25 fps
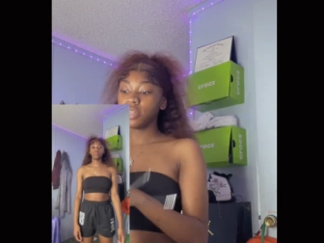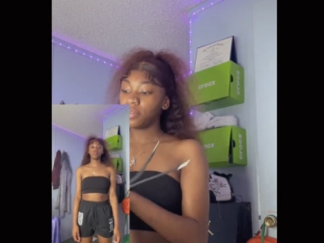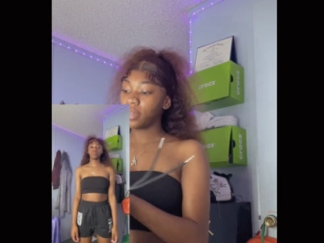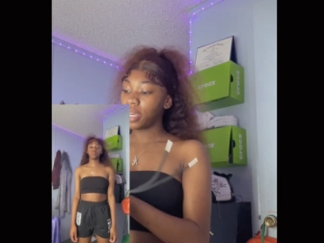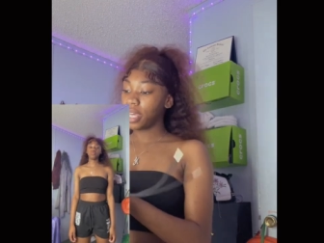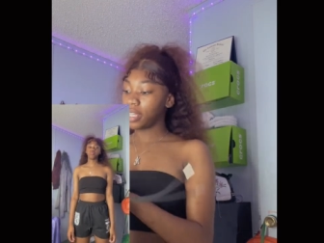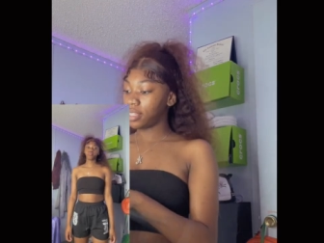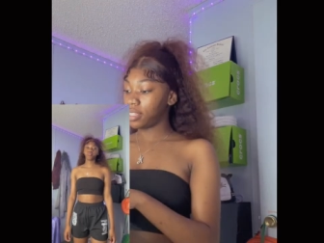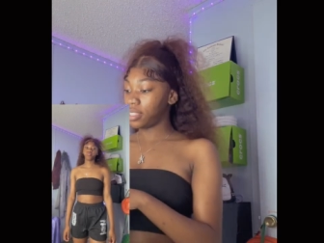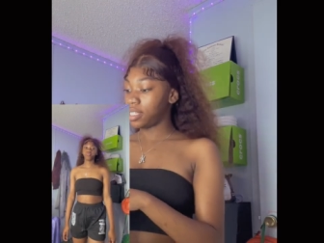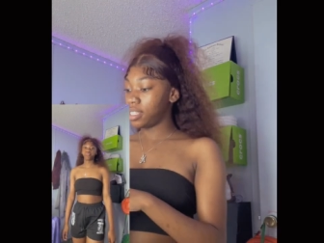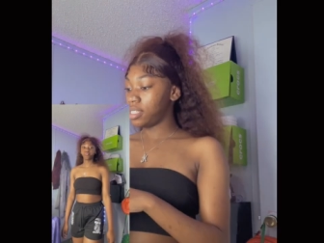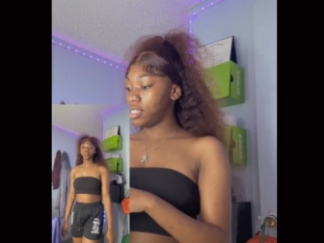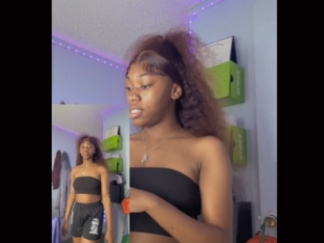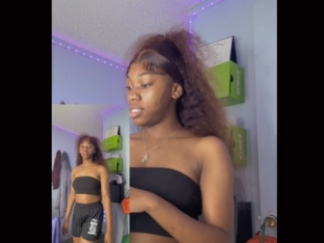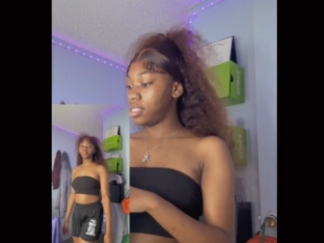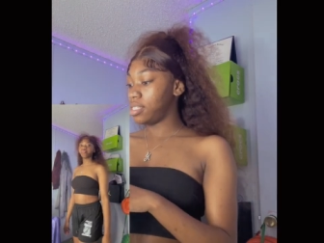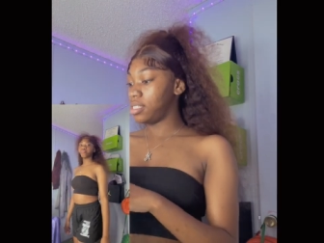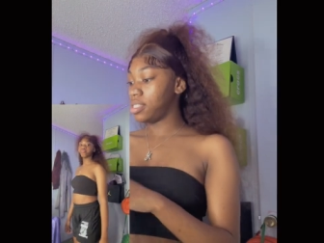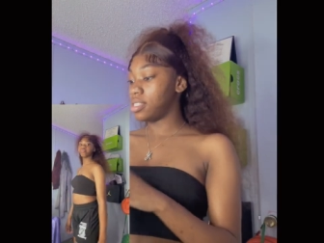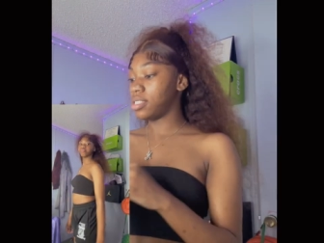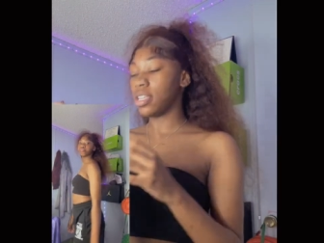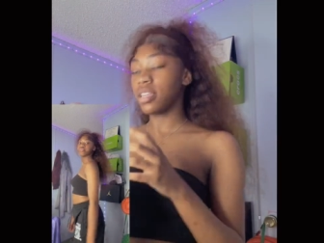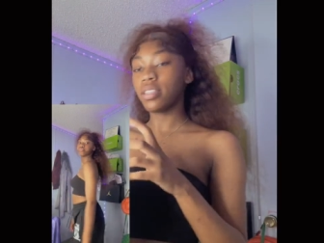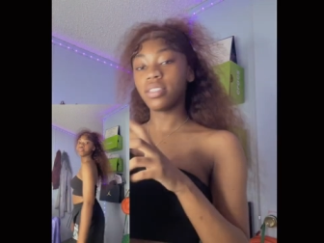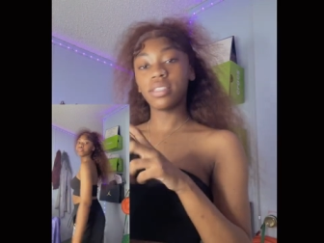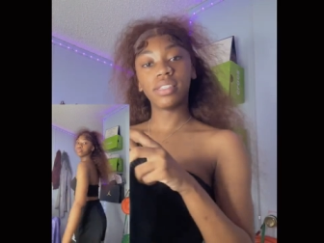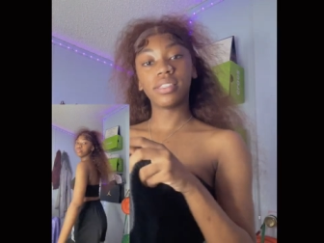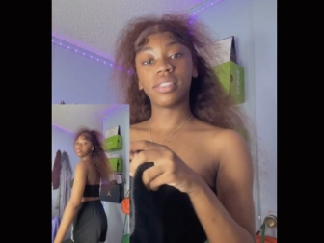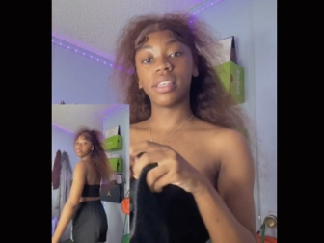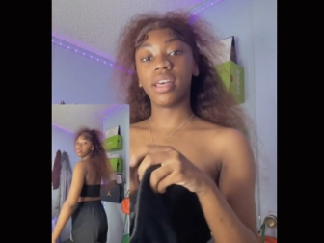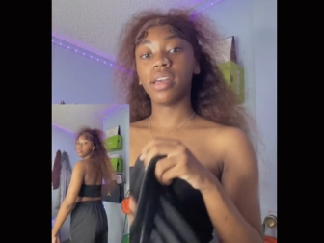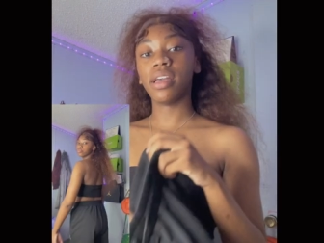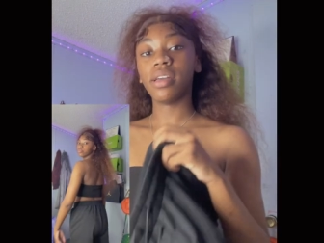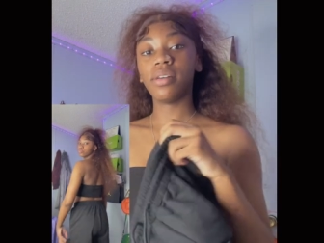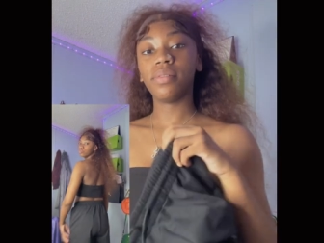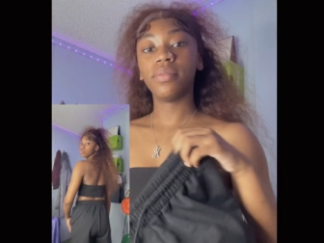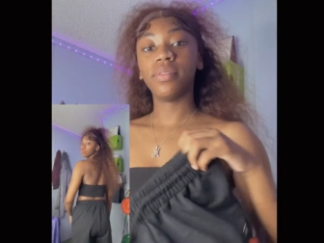we got these. That's the
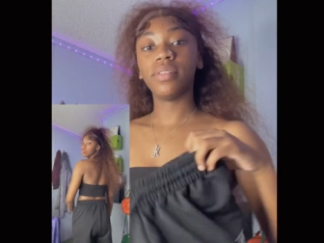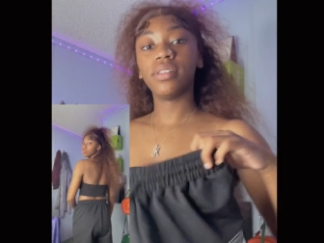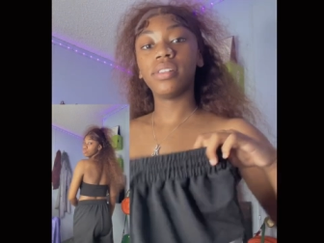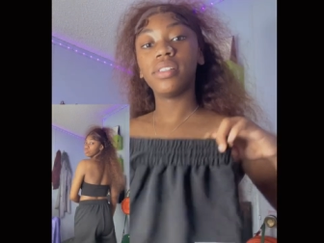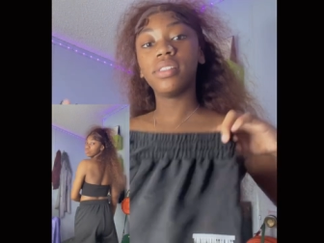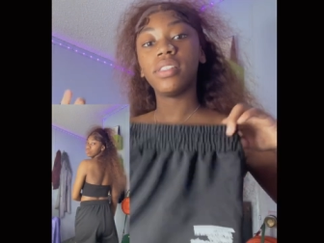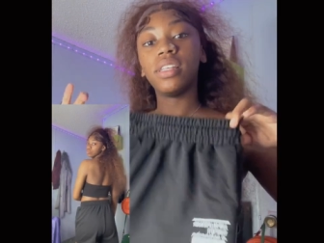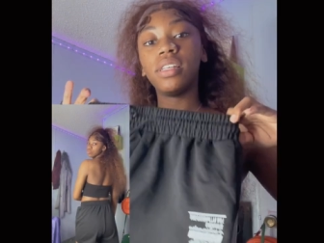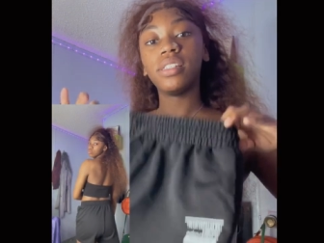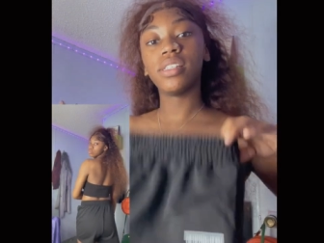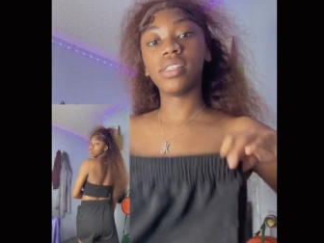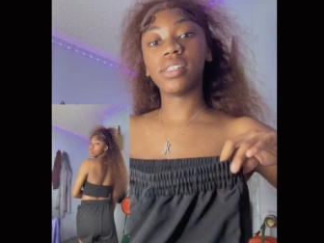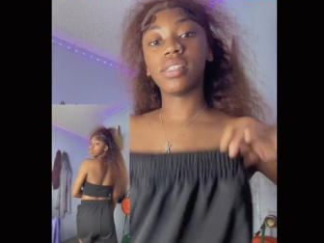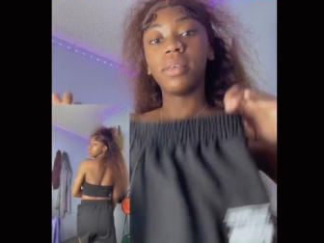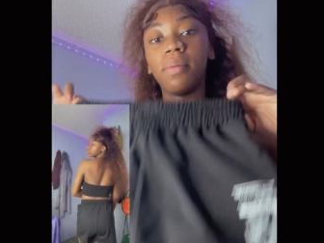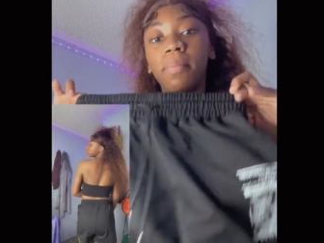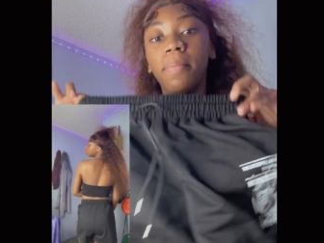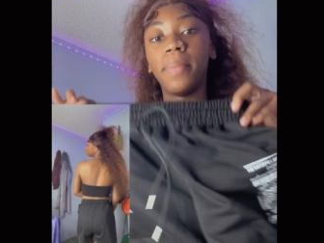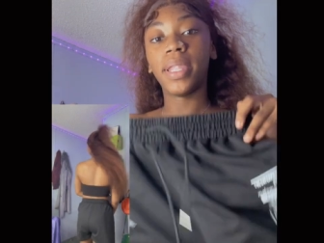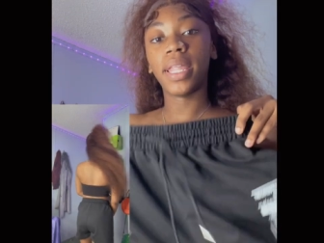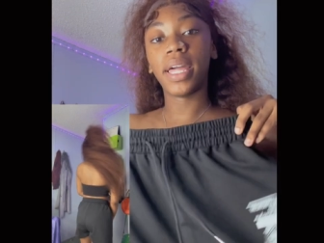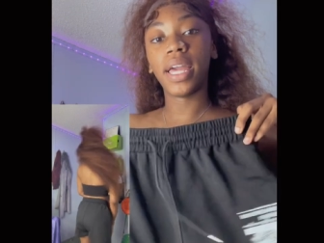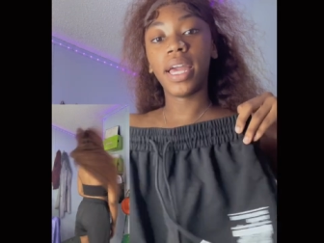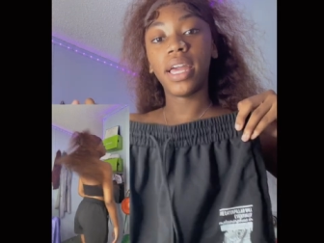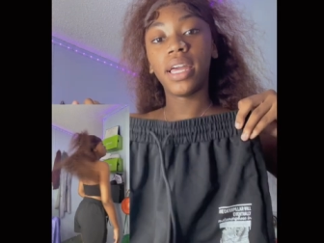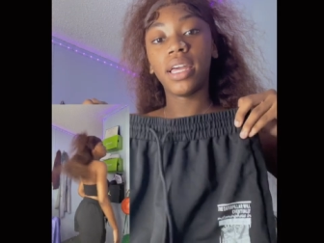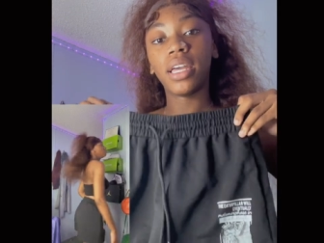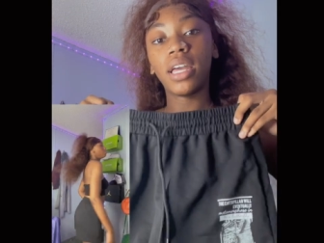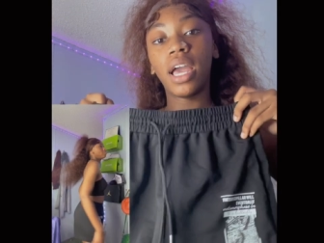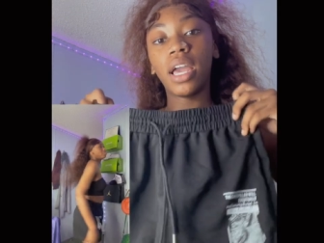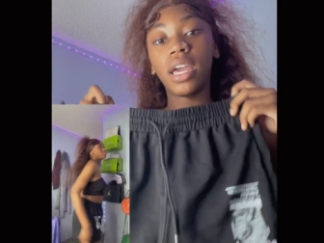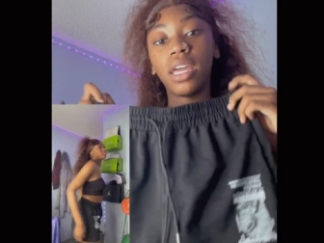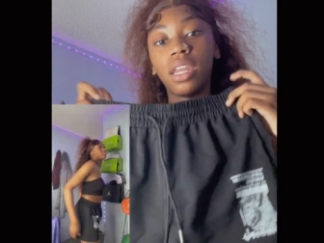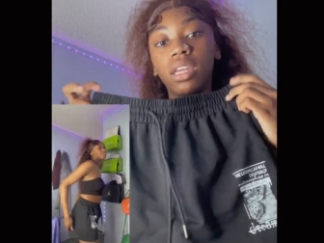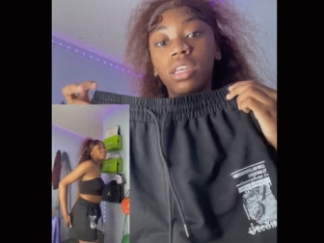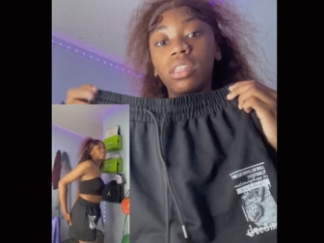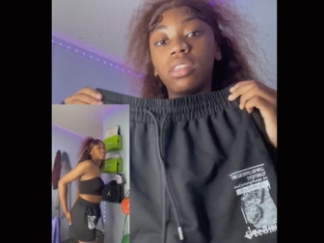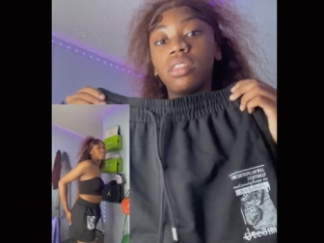same ones. They are just in black. I
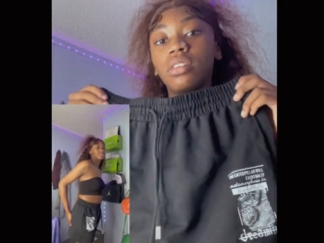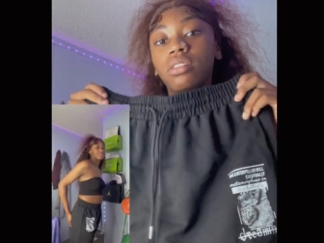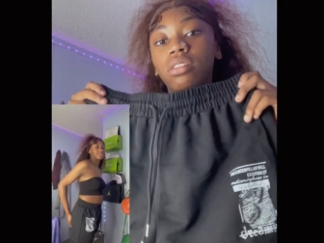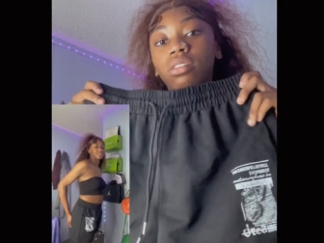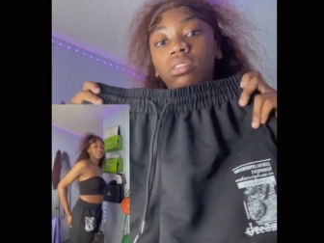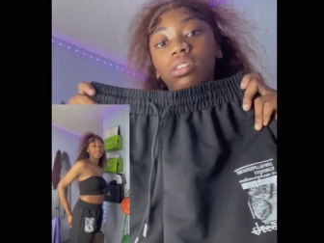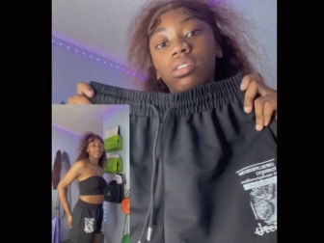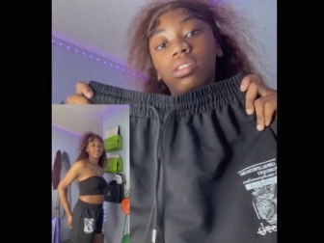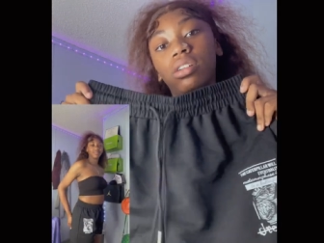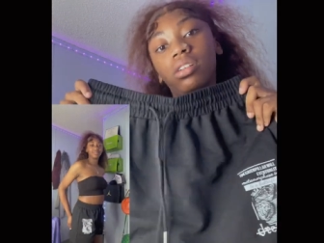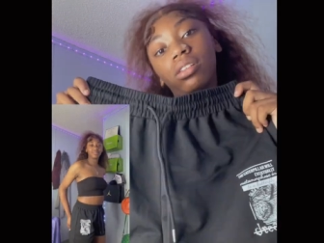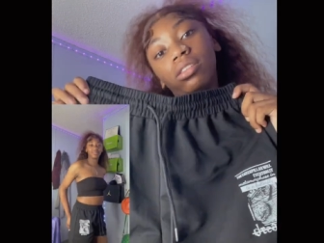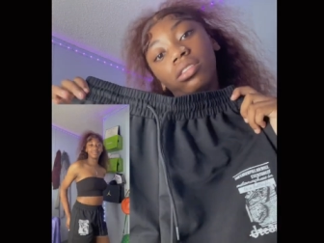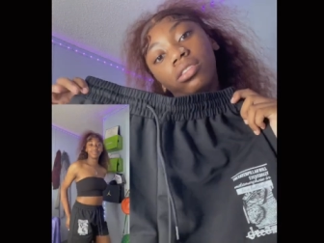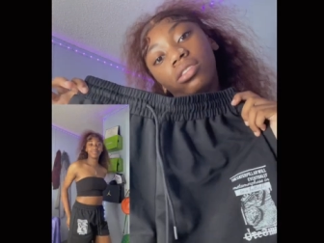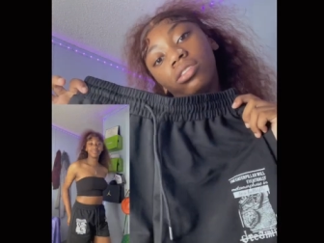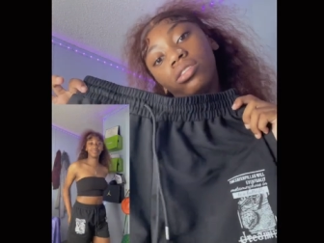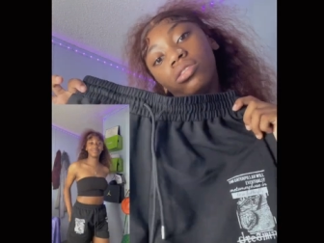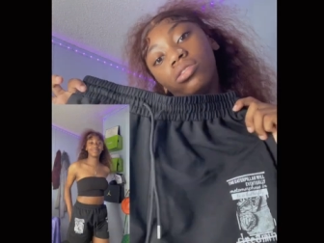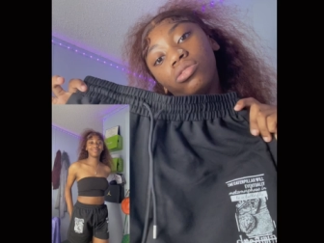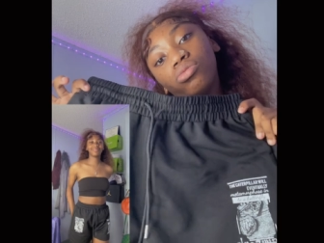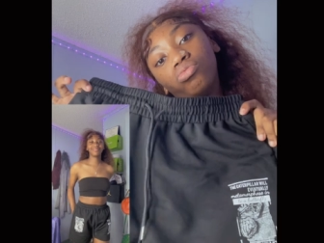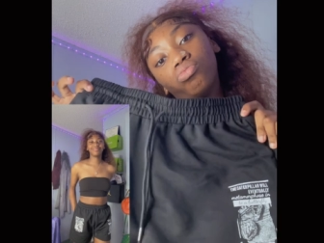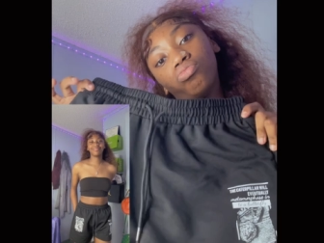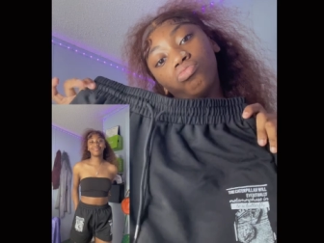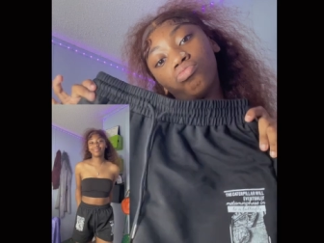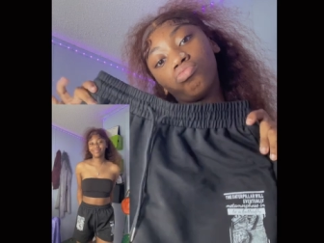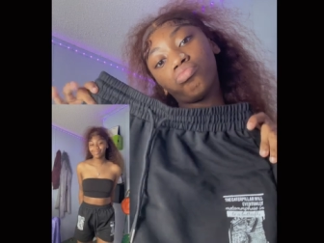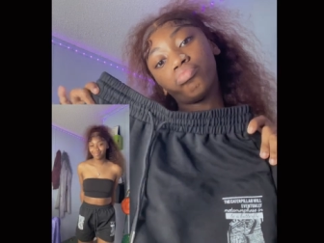gotta get the other colors too.